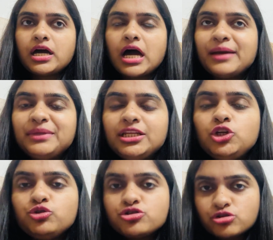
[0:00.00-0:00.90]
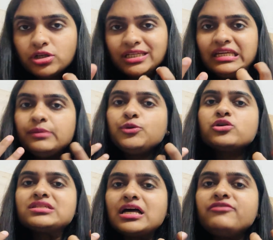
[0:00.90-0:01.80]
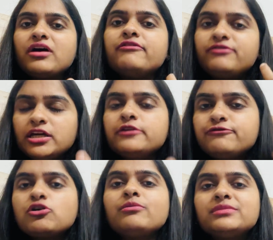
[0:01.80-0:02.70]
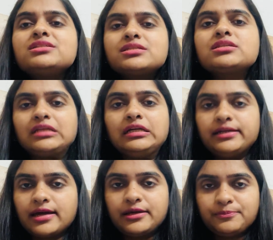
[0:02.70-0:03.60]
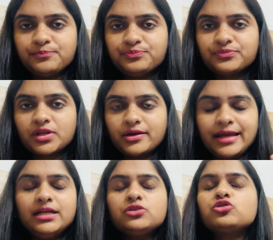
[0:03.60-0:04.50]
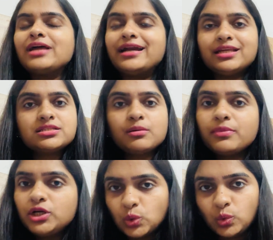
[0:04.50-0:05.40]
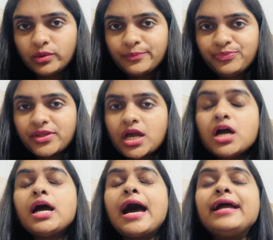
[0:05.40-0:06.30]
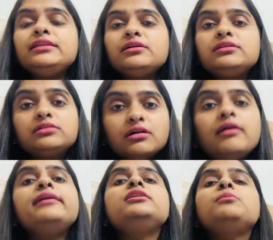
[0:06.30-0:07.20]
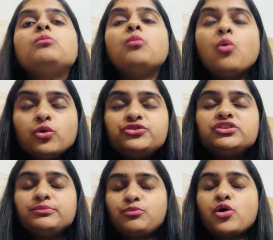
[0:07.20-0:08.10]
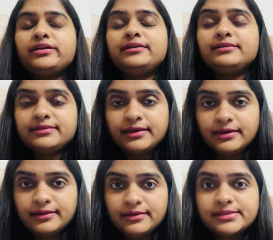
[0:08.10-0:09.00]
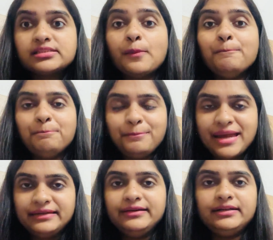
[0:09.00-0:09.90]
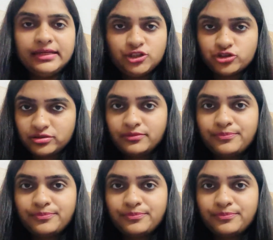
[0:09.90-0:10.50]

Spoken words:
I mean, you should keep yourself away from this screen time, right? So that is number two. And the third and the most important thing is meditation.